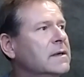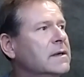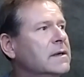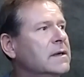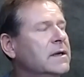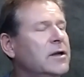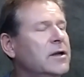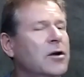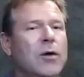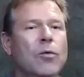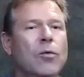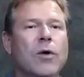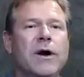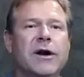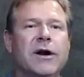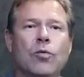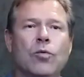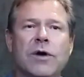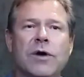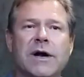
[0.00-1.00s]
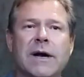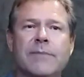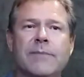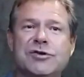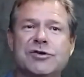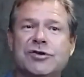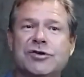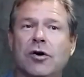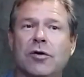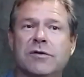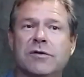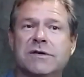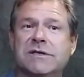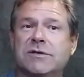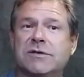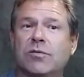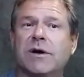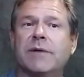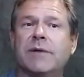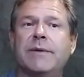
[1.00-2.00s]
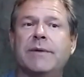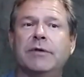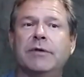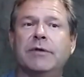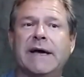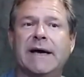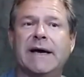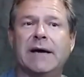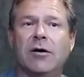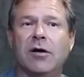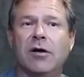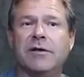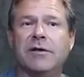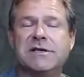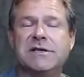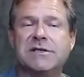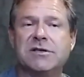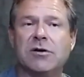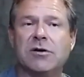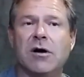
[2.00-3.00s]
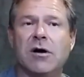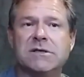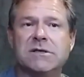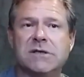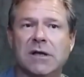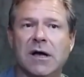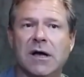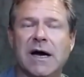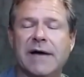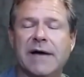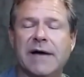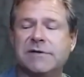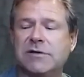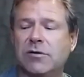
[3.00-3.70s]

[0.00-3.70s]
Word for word: you know, I wanted to work up a show because we're going to be playing all these songs live.